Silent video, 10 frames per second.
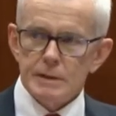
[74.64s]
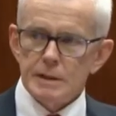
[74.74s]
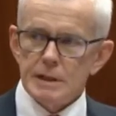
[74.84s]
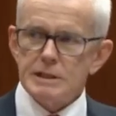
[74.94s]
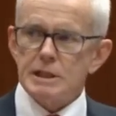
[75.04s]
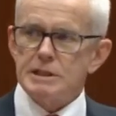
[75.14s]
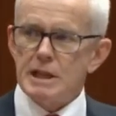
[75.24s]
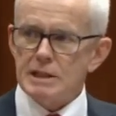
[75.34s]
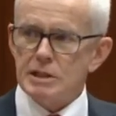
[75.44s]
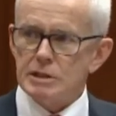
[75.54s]
It's a
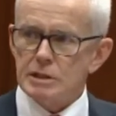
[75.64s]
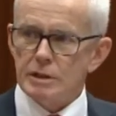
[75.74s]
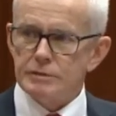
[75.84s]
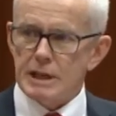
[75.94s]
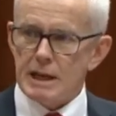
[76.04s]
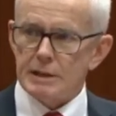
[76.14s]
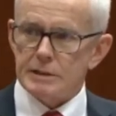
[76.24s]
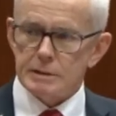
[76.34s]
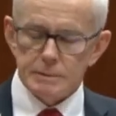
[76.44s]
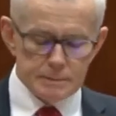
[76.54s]
desert of
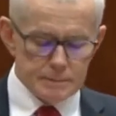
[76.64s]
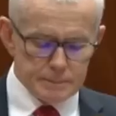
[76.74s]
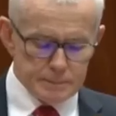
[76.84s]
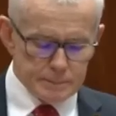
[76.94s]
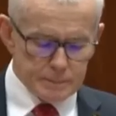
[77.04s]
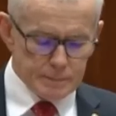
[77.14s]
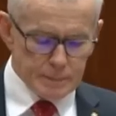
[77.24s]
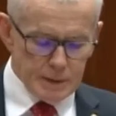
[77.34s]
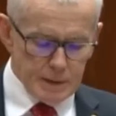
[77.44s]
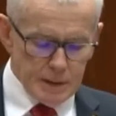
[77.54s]
talent,
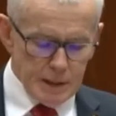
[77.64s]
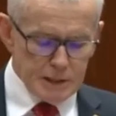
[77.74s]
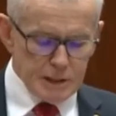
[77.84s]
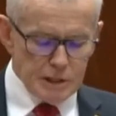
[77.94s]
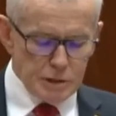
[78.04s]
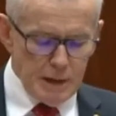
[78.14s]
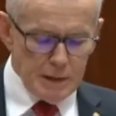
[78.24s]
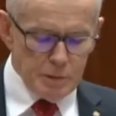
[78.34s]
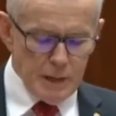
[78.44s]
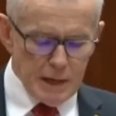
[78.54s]
accentuated
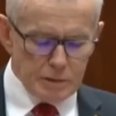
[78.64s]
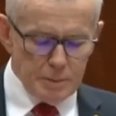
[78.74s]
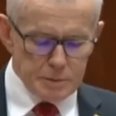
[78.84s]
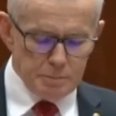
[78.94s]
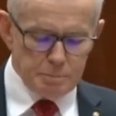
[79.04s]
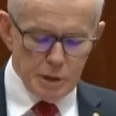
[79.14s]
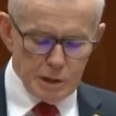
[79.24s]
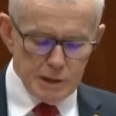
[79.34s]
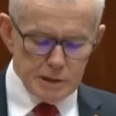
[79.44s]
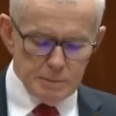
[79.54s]
with outcrops of
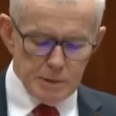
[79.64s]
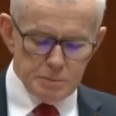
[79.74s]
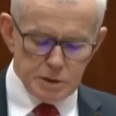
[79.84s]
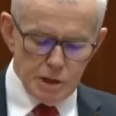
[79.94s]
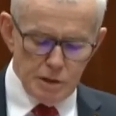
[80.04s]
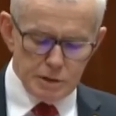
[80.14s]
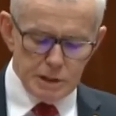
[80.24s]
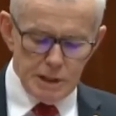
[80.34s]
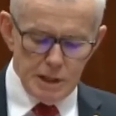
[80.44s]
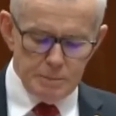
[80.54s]
brutalism,
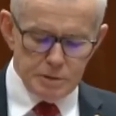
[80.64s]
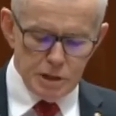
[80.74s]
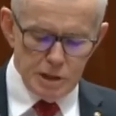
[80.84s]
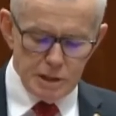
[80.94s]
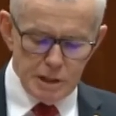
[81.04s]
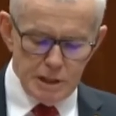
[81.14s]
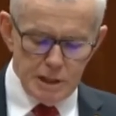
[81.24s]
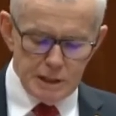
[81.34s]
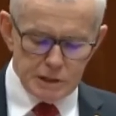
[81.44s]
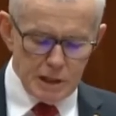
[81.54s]
obscurity, absurdity,
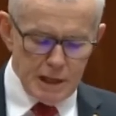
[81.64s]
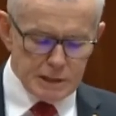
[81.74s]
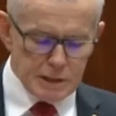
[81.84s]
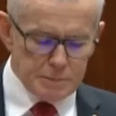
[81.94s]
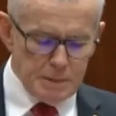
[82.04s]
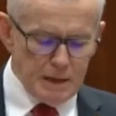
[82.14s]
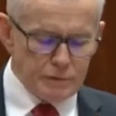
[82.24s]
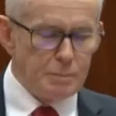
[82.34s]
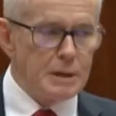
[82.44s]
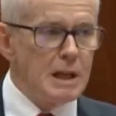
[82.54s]
installations made
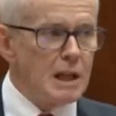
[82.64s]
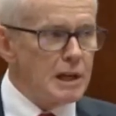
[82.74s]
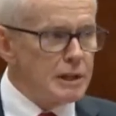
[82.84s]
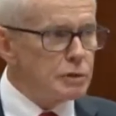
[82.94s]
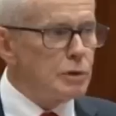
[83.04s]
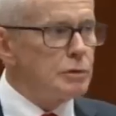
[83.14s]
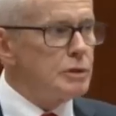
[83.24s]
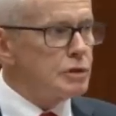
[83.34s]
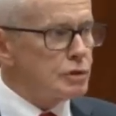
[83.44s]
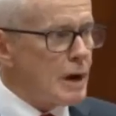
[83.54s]
from literal
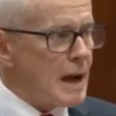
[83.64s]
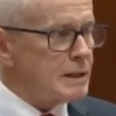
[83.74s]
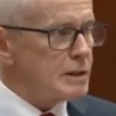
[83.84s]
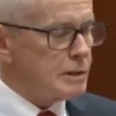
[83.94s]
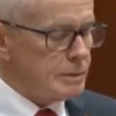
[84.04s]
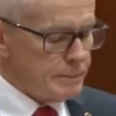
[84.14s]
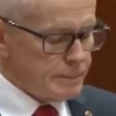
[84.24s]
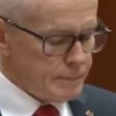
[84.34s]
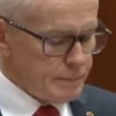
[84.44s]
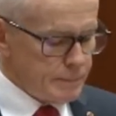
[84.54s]
trash.
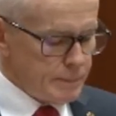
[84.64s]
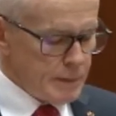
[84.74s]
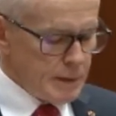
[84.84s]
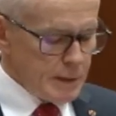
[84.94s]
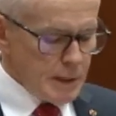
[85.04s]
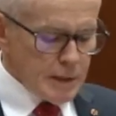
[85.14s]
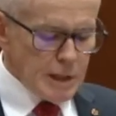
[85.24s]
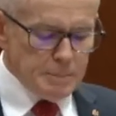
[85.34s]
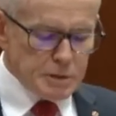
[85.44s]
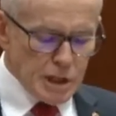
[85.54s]
The
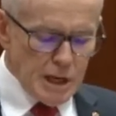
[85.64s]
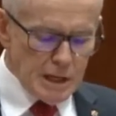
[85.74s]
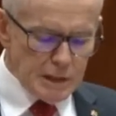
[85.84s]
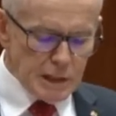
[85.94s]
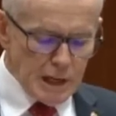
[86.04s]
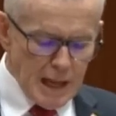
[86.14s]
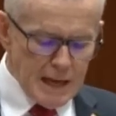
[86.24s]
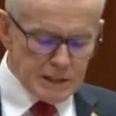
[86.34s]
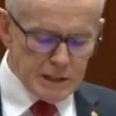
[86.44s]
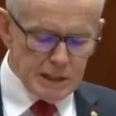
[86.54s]
obscene, the
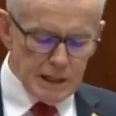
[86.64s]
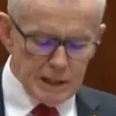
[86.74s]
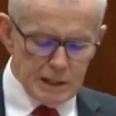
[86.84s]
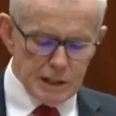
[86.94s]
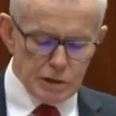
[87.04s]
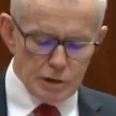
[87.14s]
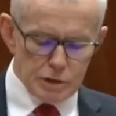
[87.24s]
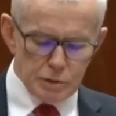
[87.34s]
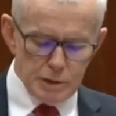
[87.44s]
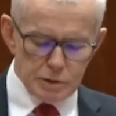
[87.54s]
lazy and the
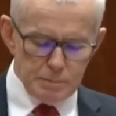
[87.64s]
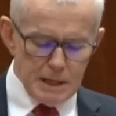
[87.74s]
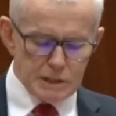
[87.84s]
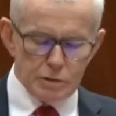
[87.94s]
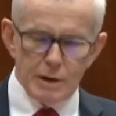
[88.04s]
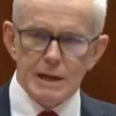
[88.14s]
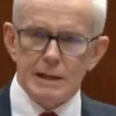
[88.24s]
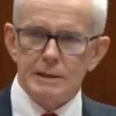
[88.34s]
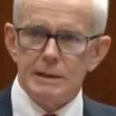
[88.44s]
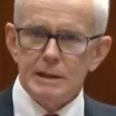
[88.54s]
inconsequential
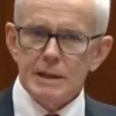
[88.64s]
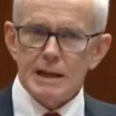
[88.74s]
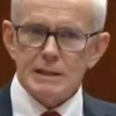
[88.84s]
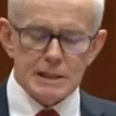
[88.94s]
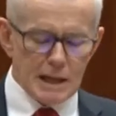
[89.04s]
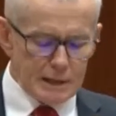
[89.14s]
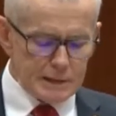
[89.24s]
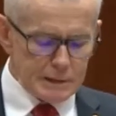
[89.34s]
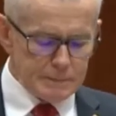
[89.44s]
masquerading as talent.